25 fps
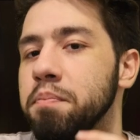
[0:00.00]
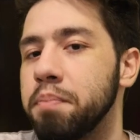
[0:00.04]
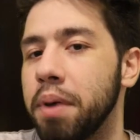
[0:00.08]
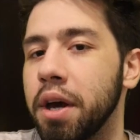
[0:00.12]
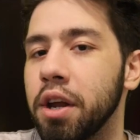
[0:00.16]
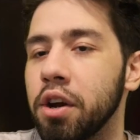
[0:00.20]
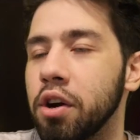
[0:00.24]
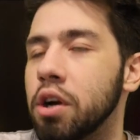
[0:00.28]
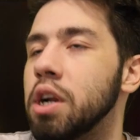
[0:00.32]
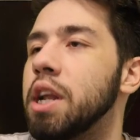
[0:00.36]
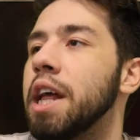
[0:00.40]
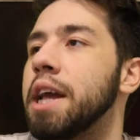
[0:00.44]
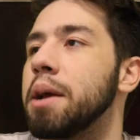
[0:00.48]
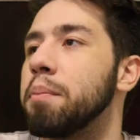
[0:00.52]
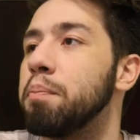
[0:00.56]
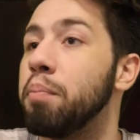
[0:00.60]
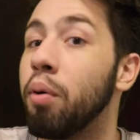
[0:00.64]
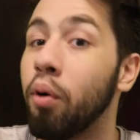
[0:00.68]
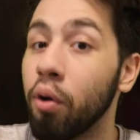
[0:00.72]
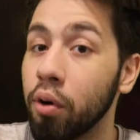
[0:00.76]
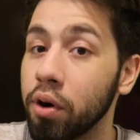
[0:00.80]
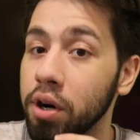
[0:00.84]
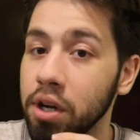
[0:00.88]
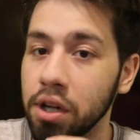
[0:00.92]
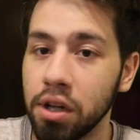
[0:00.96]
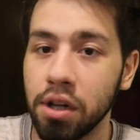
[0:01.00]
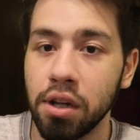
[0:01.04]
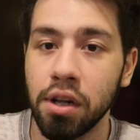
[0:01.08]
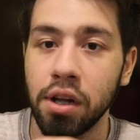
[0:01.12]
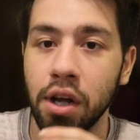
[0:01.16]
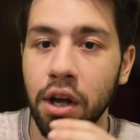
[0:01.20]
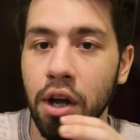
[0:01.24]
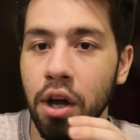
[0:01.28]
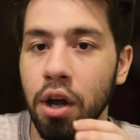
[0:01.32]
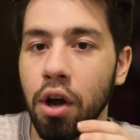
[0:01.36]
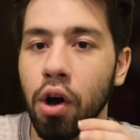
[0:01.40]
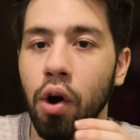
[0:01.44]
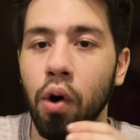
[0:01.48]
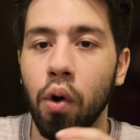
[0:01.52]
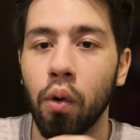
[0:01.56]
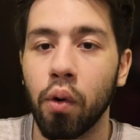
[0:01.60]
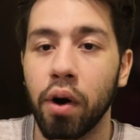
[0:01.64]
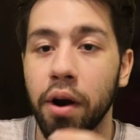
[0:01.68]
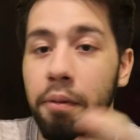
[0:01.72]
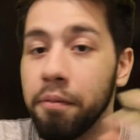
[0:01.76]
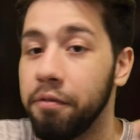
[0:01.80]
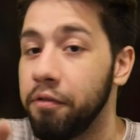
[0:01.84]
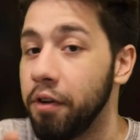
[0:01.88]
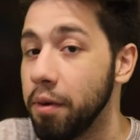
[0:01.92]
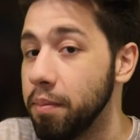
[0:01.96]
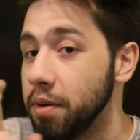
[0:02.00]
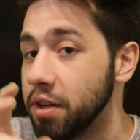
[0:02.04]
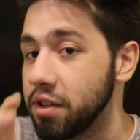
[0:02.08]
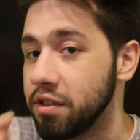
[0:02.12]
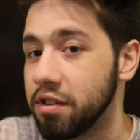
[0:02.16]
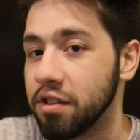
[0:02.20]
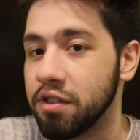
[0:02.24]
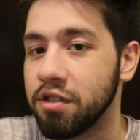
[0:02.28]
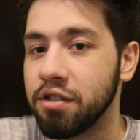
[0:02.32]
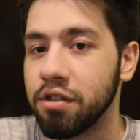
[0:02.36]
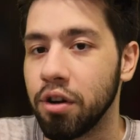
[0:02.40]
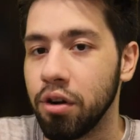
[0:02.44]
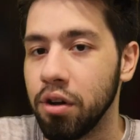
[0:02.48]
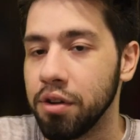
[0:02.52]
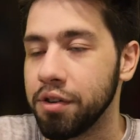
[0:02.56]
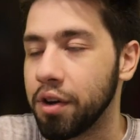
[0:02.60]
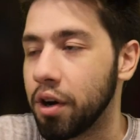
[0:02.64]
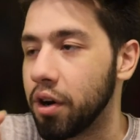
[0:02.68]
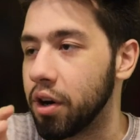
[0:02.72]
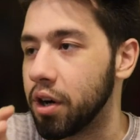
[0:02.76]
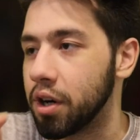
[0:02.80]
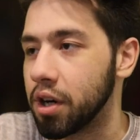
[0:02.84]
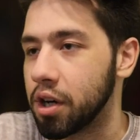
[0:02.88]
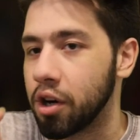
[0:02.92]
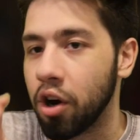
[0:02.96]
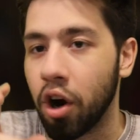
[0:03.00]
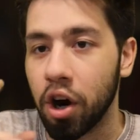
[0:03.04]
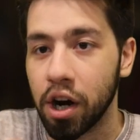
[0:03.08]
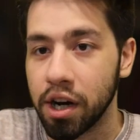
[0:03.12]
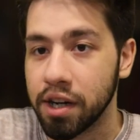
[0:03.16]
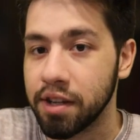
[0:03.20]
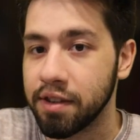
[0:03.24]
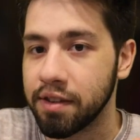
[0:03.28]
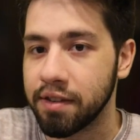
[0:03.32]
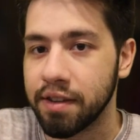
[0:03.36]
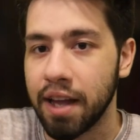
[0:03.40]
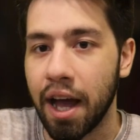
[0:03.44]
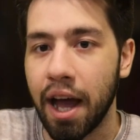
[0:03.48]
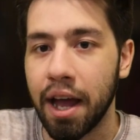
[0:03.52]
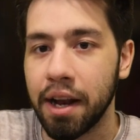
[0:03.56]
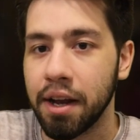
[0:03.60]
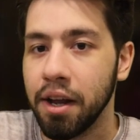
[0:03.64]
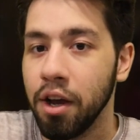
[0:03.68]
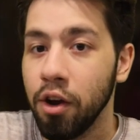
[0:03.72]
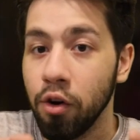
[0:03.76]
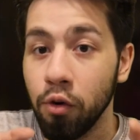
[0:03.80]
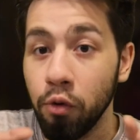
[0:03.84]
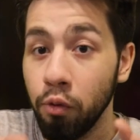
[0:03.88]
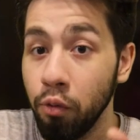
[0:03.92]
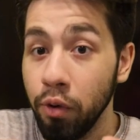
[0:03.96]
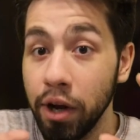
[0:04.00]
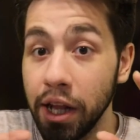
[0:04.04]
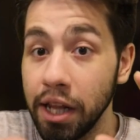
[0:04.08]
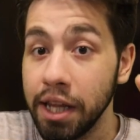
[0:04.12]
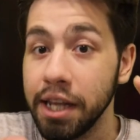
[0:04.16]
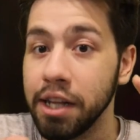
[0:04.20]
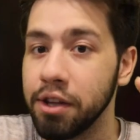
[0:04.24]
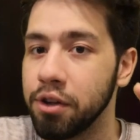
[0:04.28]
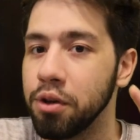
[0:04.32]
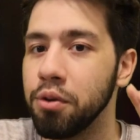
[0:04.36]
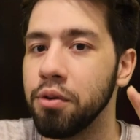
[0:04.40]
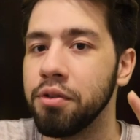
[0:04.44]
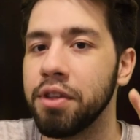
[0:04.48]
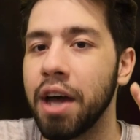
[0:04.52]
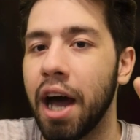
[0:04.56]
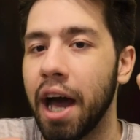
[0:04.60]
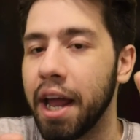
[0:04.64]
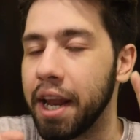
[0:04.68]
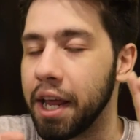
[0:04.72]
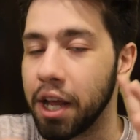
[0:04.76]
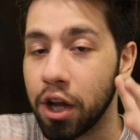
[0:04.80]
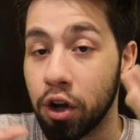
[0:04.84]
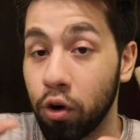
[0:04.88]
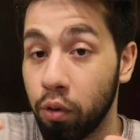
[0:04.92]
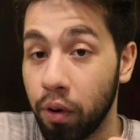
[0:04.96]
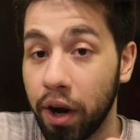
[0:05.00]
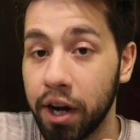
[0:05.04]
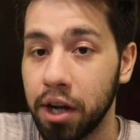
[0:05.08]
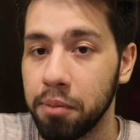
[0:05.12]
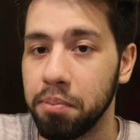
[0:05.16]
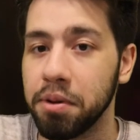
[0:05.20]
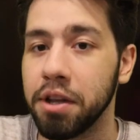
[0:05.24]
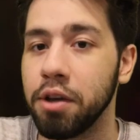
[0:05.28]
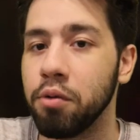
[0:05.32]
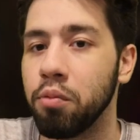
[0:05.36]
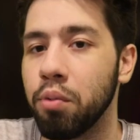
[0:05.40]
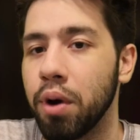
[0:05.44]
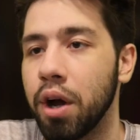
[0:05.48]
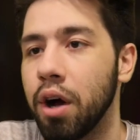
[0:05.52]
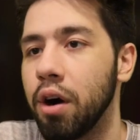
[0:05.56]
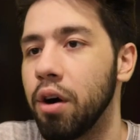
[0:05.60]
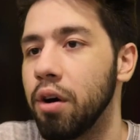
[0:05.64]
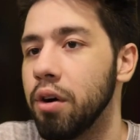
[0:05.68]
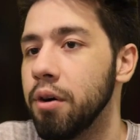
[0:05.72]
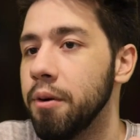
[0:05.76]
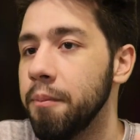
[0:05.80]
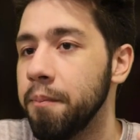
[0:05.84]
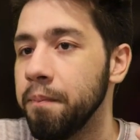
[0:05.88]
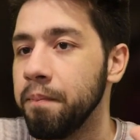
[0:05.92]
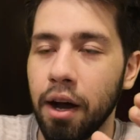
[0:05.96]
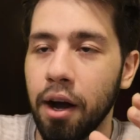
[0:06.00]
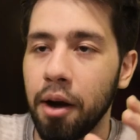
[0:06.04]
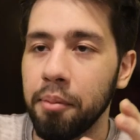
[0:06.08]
better, like Portal or Amphibious Assault are cards that really do that incredibly well.